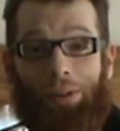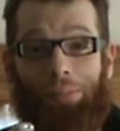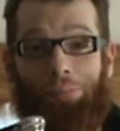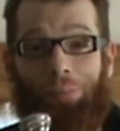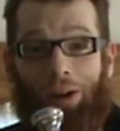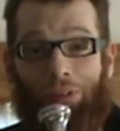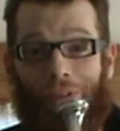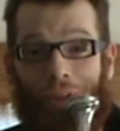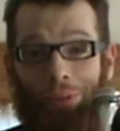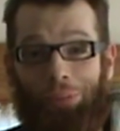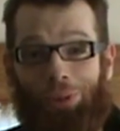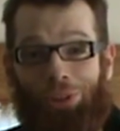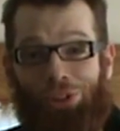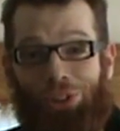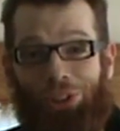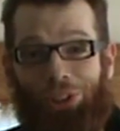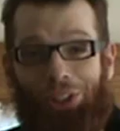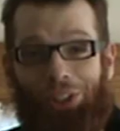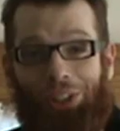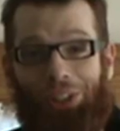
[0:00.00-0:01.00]
buffing
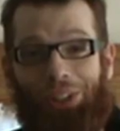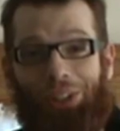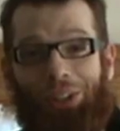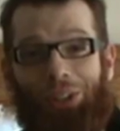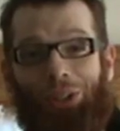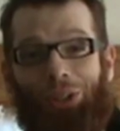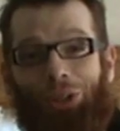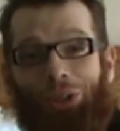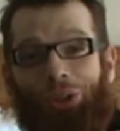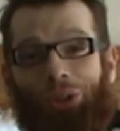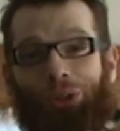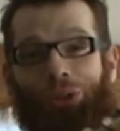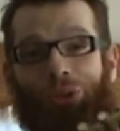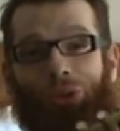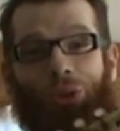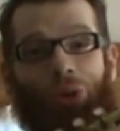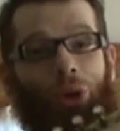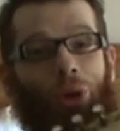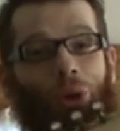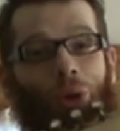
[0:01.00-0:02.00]
machine,
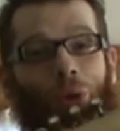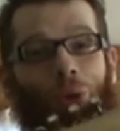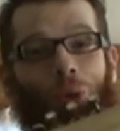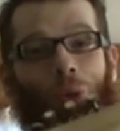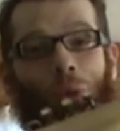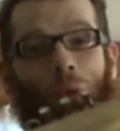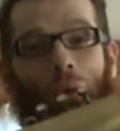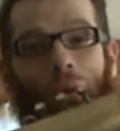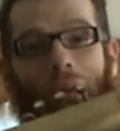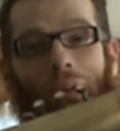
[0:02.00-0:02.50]
so no,